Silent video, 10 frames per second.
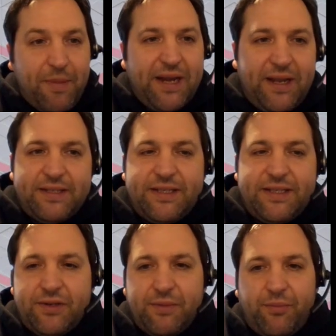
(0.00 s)
Embedding
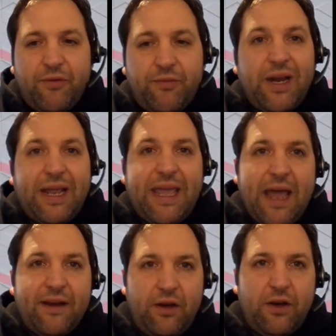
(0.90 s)
continuous improvement,
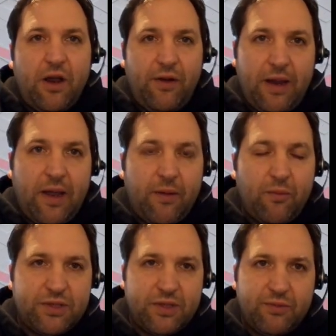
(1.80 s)
again,
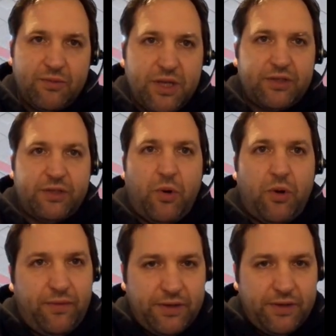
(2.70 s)
it was touched
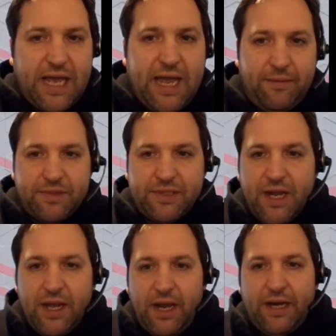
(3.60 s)
upon in those aims,
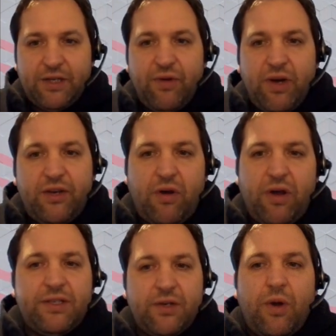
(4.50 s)
and it's really
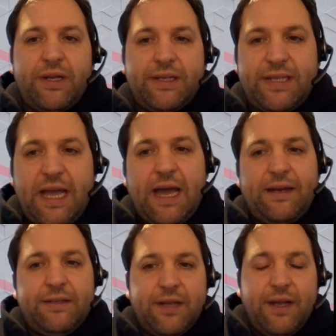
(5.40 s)
trying to
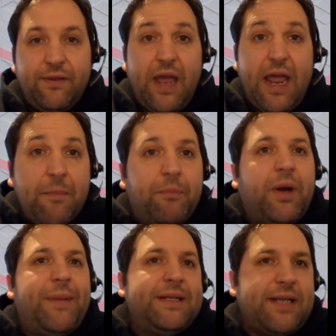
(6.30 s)
understand the
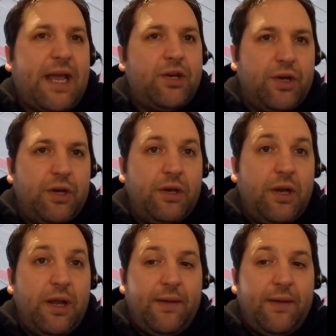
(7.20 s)
implementation.